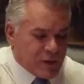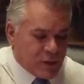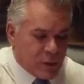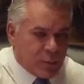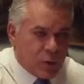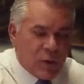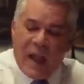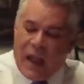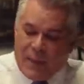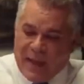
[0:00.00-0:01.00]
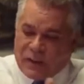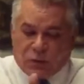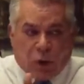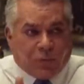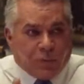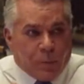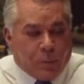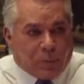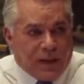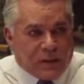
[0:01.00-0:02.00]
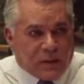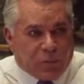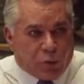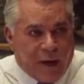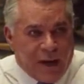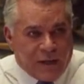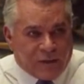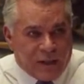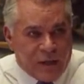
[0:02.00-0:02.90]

ended up having to get a lawyer of his own and that's when we